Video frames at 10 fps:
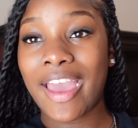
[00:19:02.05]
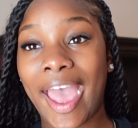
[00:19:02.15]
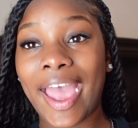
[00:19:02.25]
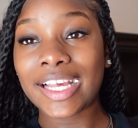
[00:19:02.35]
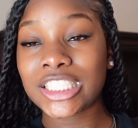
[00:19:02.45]

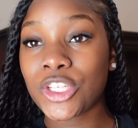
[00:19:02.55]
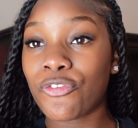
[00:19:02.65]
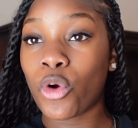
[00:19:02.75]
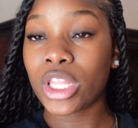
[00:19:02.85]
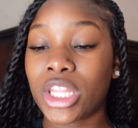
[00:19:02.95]
at
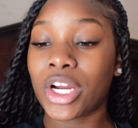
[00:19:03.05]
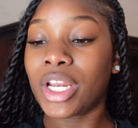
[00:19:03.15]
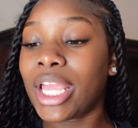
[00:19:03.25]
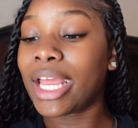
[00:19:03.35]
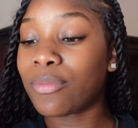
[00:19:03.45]
four
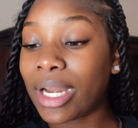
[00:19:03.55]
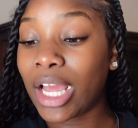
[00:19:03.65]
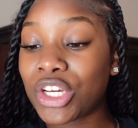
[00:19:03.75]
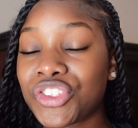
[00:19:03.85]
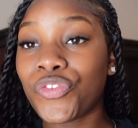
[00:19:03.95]
thirty, and right
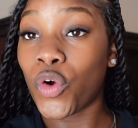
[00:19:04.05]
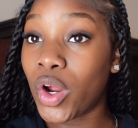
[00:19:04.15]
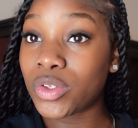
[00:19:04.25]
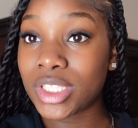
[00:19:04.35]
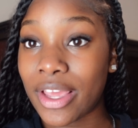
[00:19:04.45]
now it's four
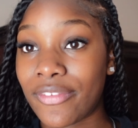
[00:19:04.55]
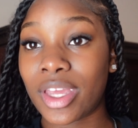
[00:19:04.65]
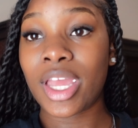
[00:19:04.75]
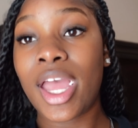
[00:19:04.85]
oh seven.